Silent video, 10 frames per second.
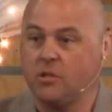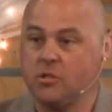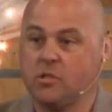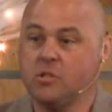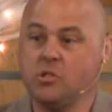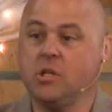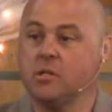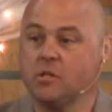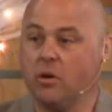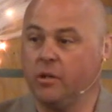Just as
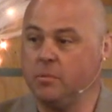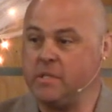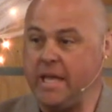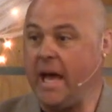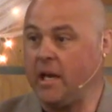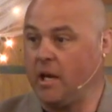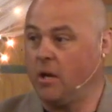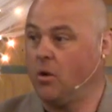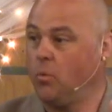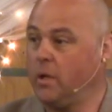Jesus called him Daddy,
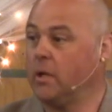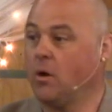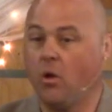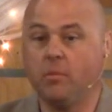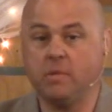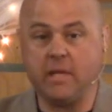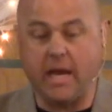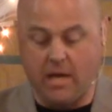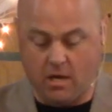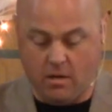we can call him
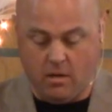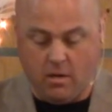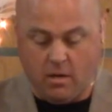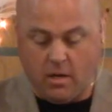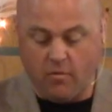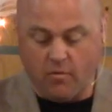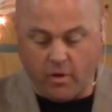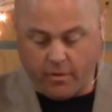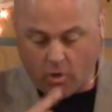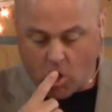Daddy and
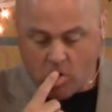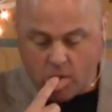Father.